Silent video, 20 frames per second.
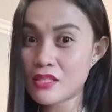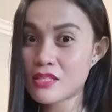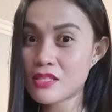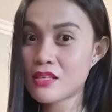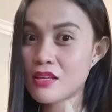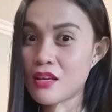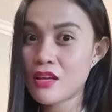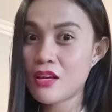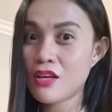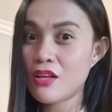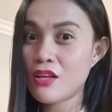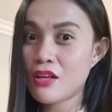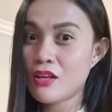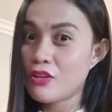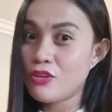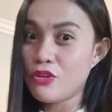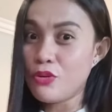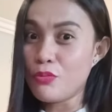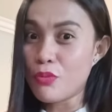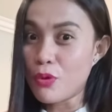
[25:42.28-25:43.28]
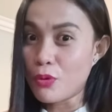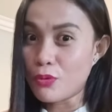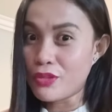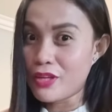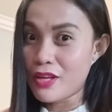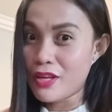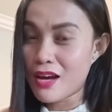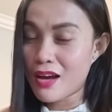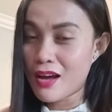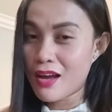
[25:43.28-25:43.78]
an
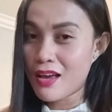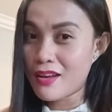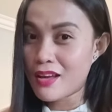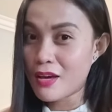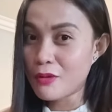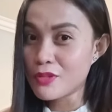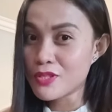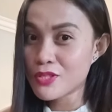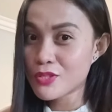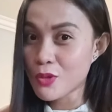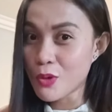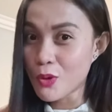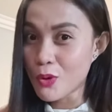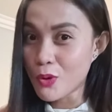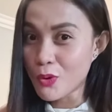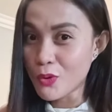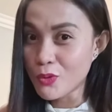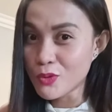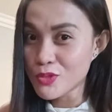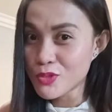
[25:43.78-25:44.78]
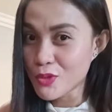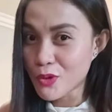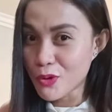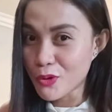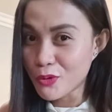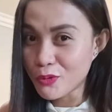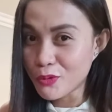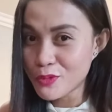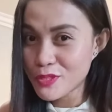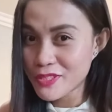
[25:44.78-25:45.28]
antibiotics treatment for my
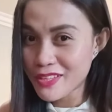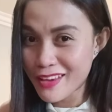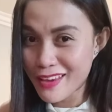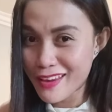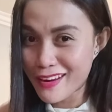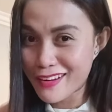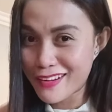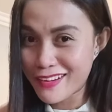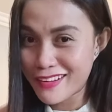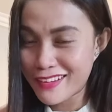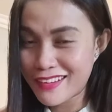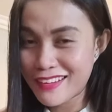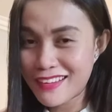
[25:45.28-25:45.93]
lung infection,